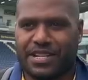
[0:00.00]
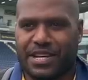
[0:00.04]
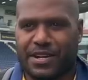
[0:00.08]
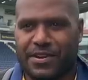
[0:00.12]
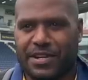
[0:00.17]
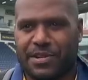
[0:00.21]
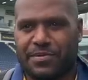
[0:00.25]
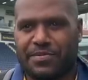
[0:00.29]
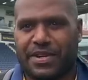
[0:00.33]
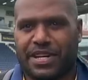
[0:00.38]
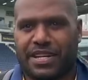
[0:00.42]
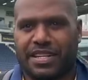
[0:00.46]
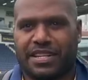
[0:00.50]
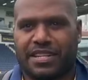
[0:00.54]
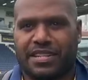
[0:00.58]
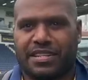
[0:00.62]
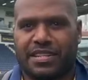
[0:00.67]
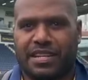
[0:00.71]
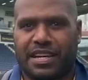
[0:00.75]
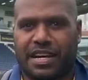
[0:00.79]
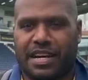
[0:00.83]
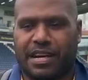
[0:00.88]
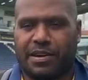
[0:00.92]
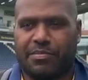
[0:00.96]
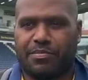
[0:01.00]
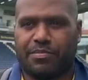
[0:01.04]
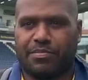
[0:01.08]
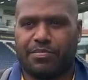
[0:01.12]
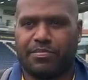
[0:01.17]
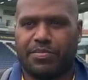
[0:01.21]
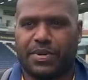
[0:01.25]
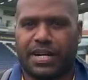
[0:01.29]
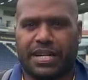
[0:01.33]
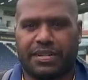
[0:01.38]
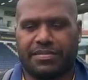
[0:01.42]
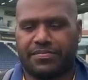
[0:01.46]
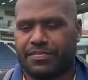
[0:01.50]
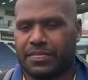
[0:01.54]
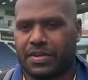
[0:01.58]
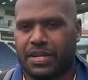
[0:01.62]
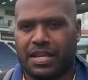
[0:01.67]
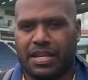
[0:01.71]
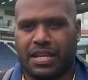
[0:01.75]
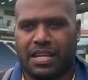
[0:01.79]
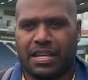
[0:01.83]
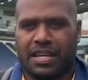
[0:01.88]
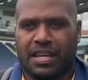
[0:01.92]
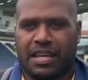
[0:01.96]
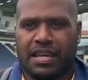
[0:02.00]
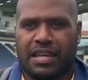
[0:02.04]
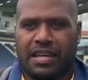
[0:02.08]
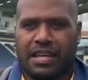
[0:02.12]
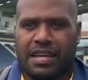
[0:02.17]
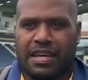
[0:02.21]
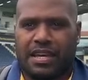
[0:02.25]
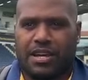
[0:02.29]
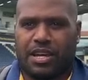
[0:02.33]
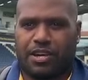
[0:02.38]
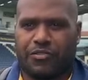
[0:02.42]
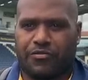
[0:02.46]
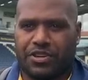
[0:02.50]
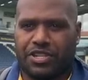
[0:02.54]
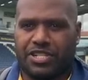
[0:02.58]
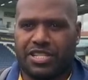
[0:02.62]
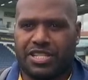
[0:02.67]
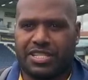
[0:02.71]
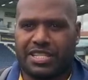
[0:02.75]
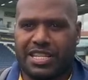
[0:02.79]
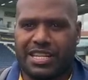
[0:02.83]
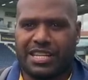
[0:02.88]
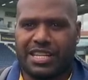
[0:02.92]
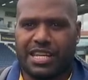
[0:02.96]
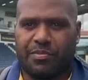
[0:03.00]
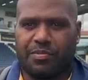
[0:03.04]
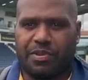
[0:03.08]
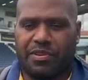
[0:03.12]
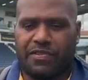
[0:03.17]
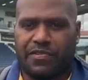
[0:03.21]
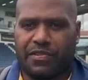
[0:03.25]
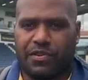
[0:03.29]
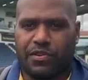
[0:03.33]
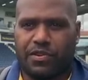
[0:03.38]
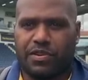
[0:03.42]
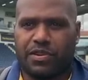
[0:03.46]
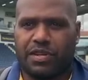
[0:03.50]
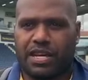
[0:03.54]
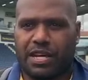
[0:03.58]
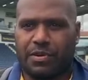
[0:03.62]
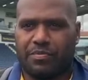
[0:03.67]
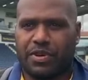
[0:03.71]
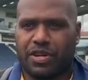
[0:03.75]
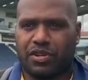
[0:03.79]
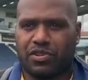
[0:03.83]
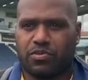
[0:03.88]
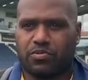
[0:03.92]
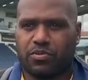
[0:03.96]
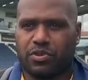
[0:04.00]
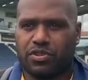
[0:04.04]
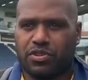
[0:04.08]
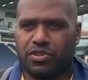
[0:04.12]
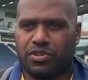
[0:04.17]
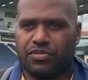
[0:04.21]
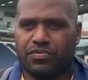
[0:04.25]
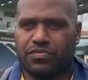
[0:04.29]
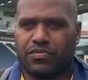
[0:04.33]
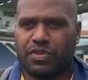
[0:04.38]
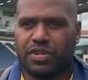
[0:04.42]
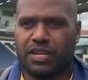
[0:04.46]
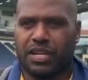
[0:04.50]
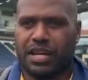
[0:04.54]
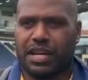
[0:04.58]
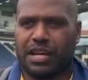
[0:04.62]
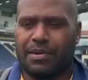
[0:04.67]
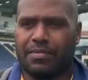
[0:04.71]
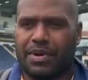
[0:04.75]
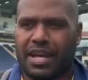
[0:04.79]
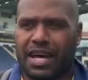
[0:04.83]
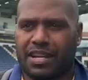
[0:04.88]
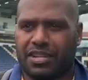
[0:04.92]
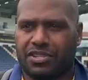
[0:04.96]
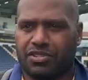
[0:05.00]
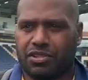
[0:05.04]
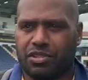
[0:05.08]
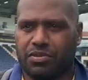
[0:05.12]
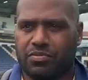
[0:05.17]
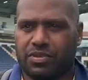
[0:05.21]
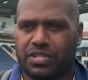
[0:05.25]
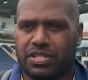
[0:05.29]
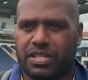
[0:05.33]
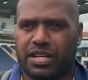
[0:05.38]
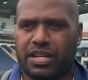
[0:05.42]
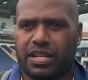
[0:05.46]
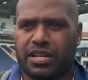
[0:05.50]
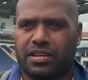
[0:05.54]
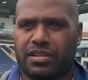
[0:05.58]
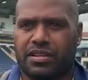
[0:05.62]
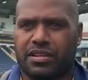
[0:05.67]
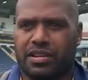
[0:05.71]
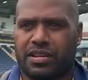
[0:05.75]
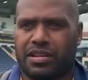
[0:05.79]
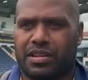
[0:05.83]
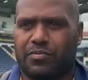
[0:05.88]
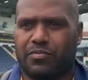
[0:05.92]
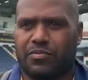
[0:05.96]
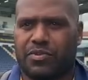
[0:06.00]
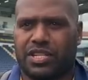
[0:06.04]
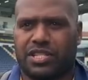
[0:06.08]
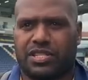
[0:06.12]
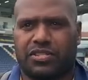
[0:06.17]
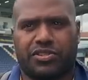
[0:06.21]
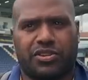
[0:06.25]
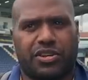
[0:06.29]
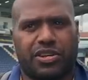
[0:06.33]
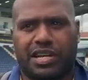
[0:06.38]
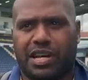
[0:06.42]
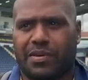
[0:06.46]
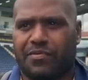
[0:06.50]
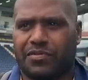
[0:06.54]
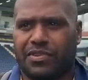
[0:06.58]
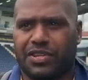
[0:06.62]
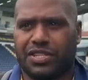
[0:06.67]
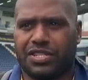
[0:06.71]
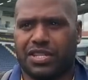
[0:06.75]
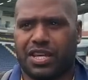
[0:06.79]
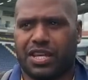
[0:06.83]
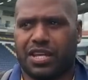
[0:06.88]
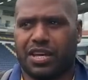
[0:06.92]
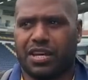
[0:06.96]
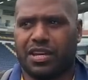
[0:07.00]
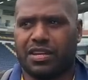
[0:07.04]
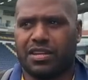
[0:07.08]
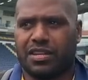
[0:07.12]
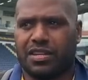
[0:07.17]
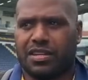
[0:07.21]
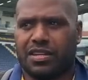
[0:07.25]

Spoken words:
go any better. But like Richie said there before, our middles were good. Attitude was there. We just turned up for each other.